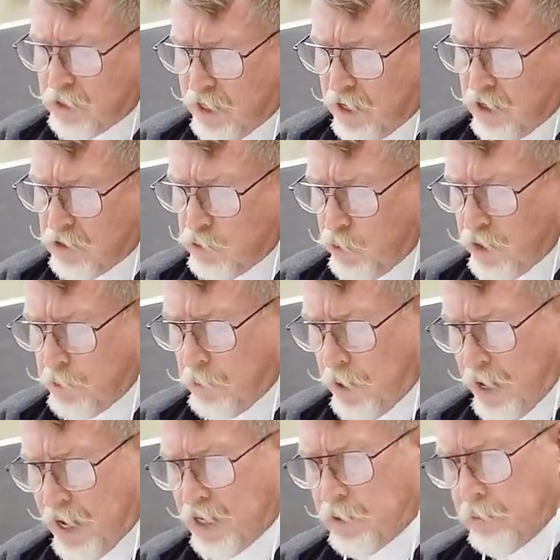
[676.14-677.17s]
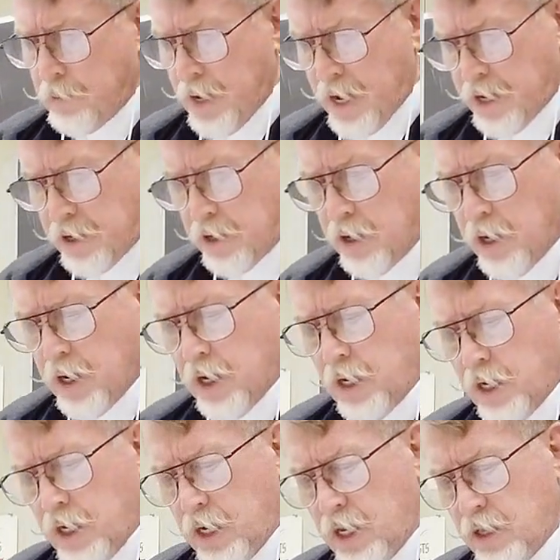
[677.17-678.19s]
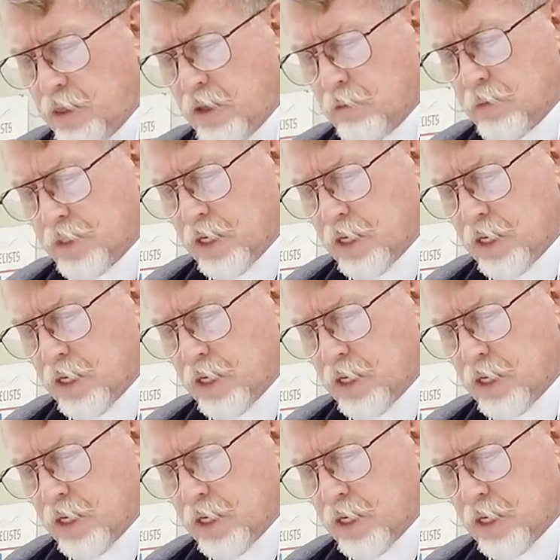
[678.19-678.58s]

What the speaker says: themselves with plant matter and hid